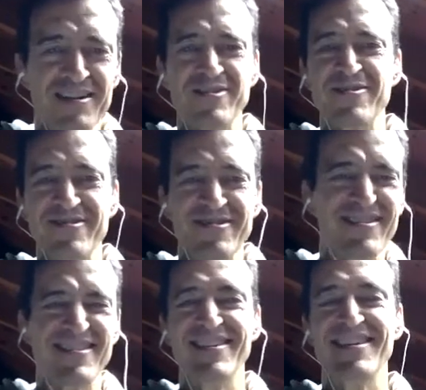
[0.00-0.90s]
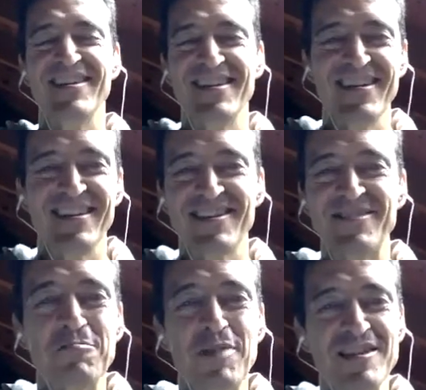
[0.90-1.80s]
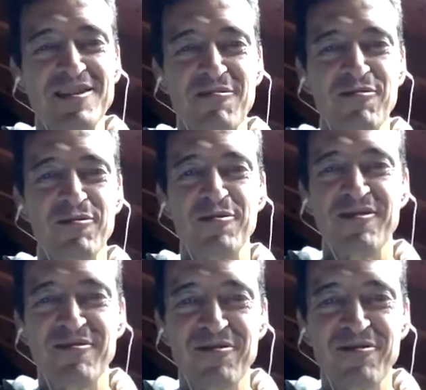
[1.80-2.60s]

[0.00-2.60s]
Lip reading: So much for